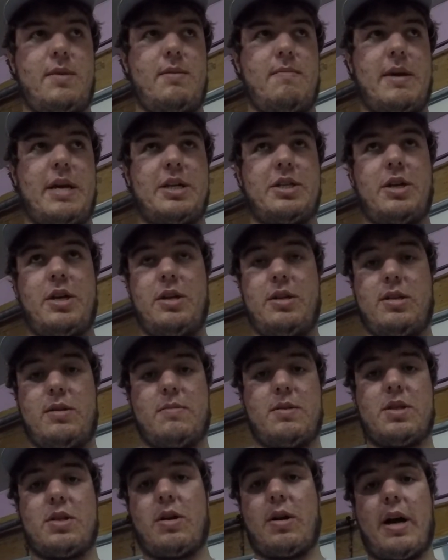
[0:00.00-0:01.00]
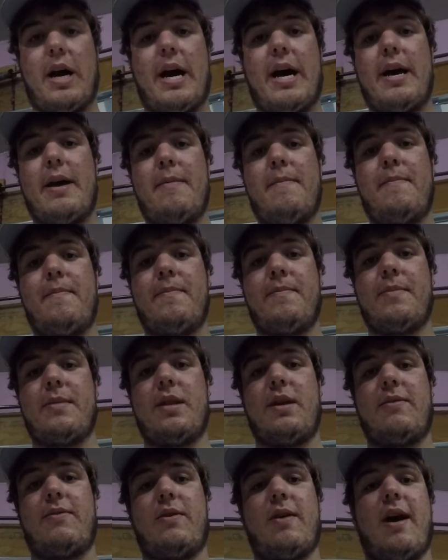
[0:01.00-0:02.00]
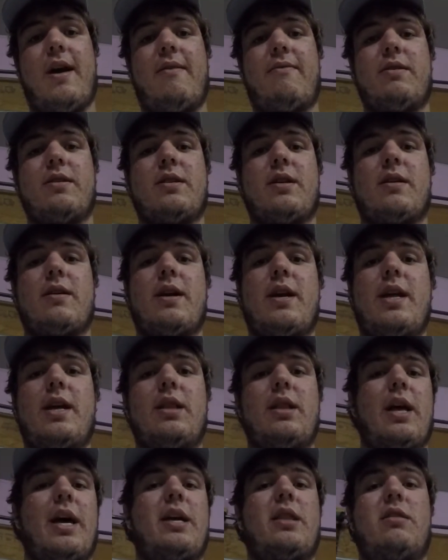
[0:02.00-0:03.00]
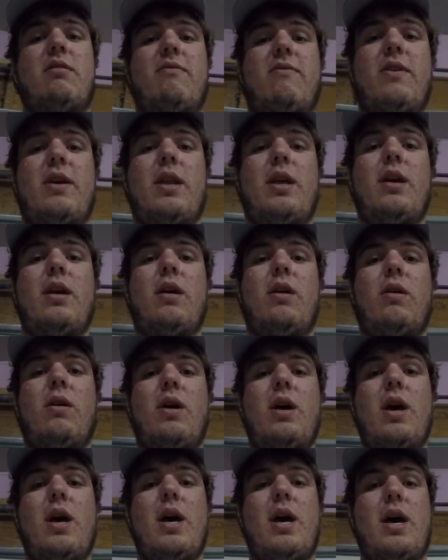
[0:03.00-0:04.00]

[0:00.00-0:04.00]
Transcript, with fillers: Make sure you subscribe if you haven't already. Like the video.